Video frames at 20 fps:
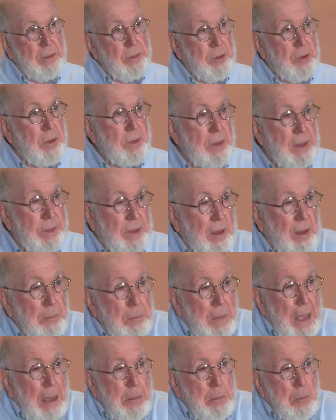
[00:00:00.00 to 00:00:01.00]
to, to the
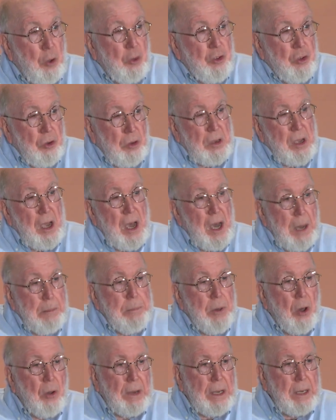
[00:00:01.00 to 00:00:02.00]
emotional
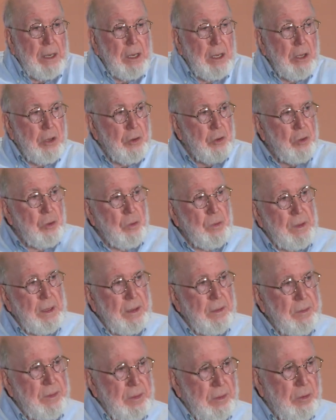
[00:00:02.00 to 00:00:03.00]
component to
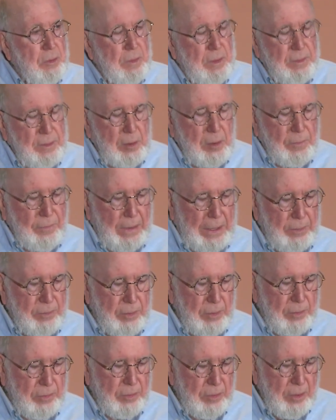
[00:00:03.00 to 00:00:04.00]
these, to these
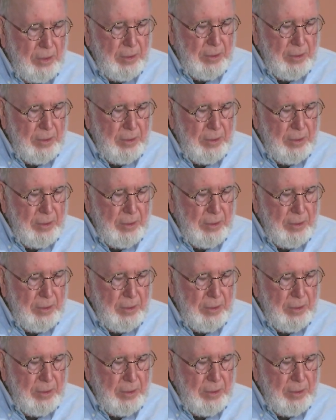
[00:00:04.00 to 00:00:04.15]
interfaces.